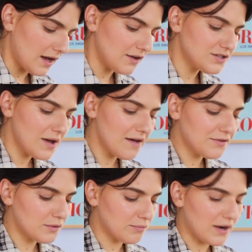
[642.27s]
I also have
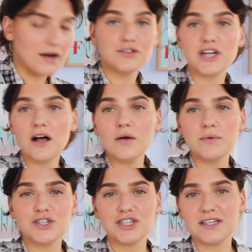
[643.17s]
their brow gel,
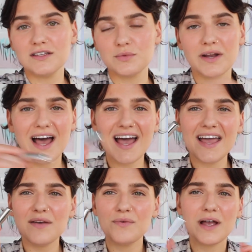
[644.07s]
which is what
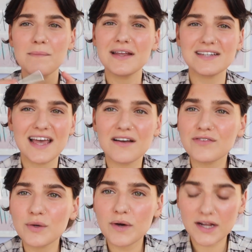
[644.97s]
I recommend to
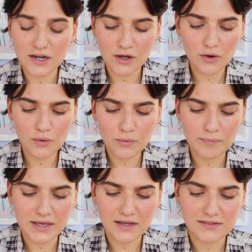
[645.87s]
everyone I know
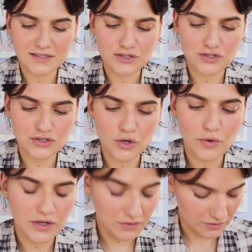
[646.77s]
because it's so good.